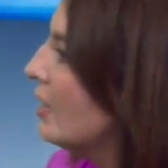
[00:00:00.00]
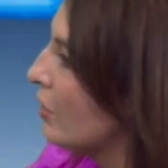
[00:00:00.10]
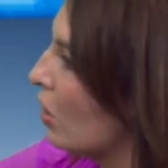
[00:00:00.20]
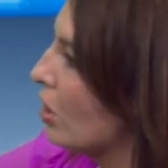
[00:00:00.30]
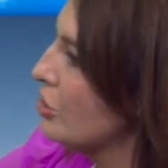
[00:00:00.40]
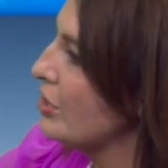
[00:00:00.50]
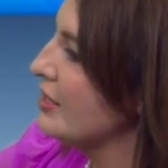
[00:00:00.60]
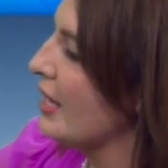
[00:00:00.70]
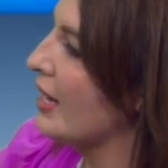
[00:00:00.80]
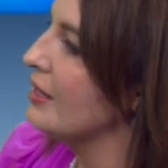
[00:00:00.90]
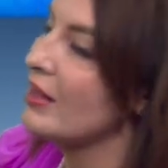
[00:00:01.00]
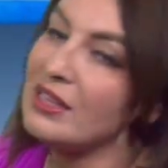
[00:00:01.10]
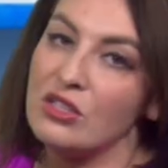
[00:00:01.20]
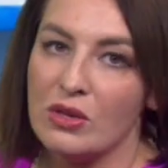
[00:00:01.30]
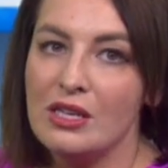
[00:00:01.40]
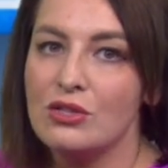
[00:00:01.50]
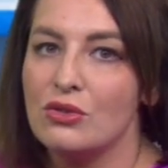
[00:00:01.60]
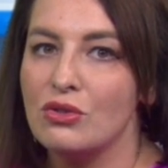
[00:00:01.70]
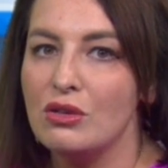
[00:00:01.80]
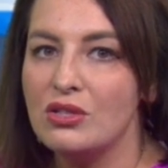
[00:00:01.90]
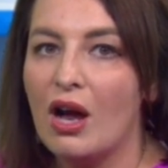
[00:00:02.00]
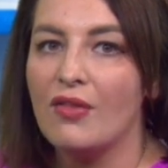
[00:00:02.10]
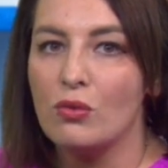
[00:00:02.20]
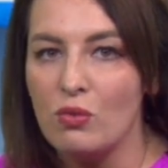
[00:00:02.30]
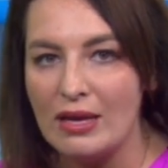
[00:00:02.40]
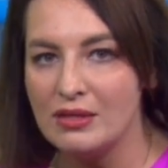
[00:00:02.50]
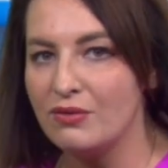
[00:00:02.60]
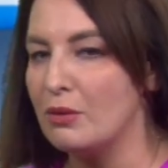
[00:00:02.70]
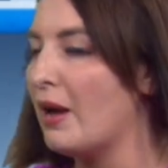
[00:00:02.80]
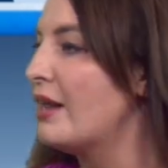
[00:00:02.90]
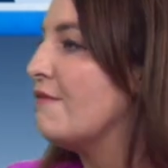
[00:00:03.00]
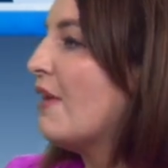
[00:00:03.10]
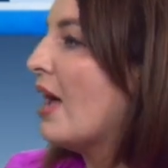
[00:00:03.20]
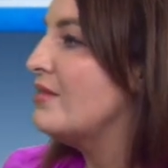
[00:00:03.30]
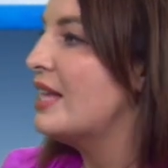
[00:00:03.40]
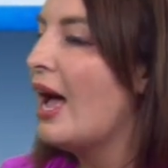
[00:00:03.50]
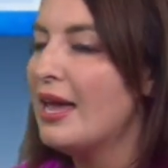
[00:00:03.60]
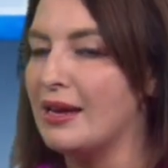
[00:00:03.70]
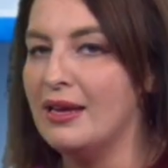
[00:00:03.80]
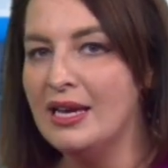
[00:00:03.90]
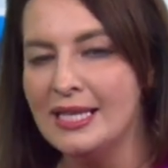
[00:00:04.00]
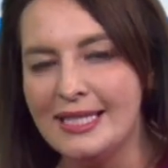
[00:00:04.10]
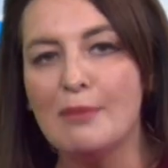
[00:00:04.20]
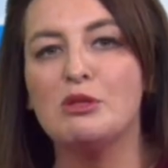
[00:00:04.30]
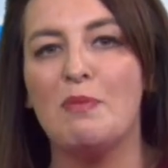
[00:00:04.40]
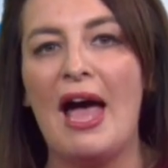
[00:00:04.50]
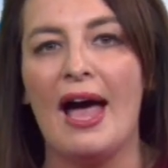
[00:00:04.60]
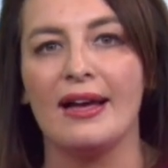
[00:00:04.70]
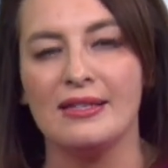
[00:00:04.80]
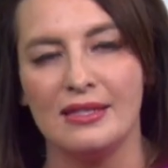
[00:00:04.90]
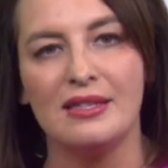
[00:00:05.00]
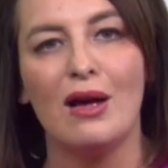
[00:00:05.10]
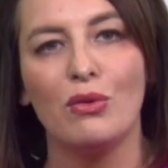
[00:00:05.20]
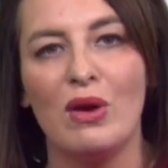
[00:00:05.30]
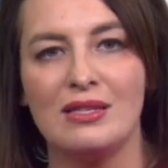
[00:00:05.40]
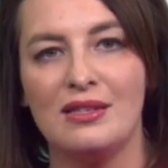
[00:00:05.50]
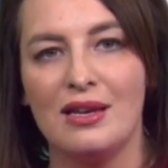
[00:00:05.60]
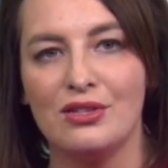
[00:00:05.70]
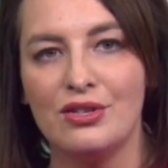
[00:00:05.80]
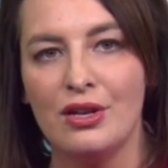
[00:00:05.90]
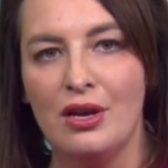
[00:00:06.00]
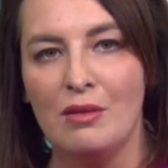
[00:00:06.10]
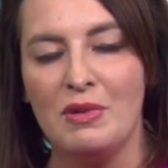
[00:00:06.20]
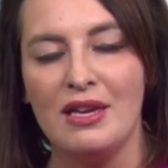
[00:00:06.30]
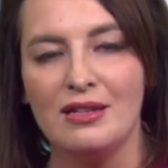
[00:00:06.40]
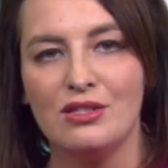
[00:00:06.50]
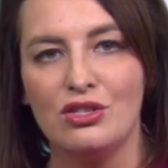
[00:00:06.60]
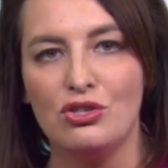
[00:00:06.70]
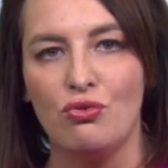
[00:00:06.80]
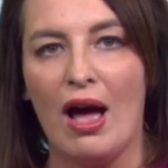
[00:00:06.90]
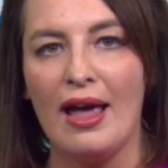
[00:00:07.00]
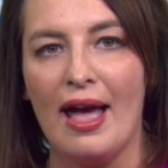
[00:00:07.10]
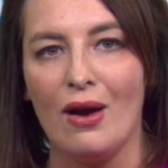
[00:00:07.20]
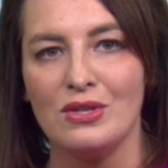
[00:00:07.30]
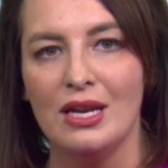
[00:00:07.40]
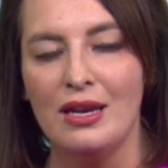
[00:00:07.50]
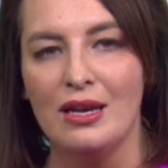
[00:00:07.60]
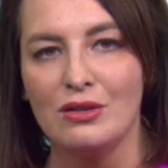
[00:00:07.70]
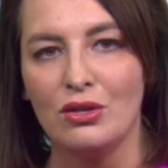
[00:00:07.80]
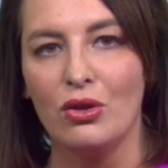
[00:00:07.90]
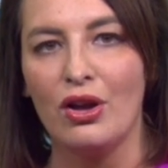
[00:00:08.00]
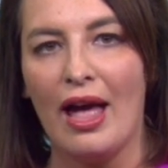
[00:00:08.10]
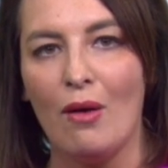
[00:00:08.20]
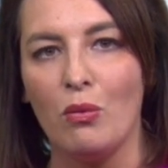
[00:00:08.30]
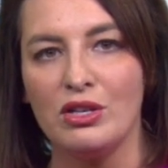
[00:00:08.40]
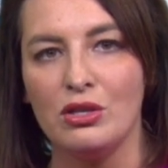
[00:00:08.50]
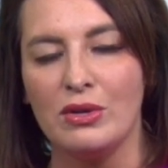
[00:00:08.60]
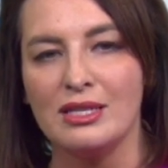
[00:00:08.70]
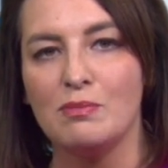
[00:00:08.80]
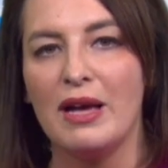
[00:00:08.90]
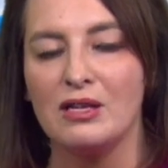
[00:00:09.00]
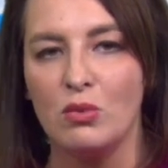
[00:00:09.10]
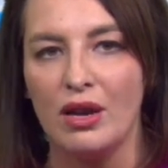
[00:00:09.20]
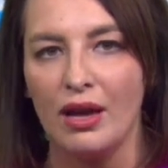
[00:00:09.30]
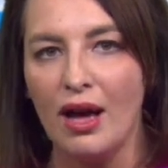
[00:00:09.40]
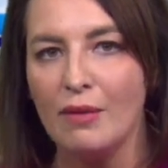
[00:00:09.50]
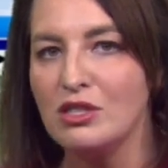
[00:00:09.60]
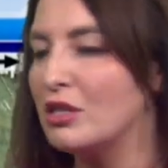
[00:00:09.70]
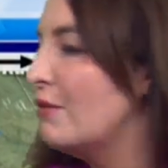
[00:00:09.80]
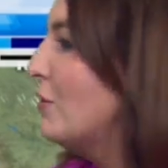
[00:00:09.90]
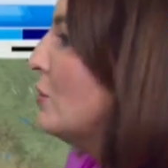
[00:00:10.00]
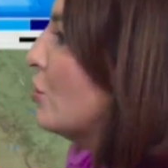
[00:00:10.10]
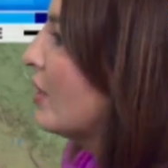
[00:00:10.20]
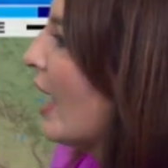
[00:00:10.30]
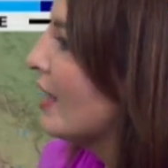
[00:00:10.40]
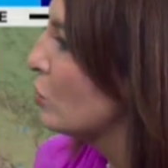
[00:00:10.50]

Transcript: near Arches, Canyonland, so eastern Utah and the rest of the Mighty Five. Zion steps back as the southwest desert begins to dry out. Here's a look at what to expect when it comes to the future cast.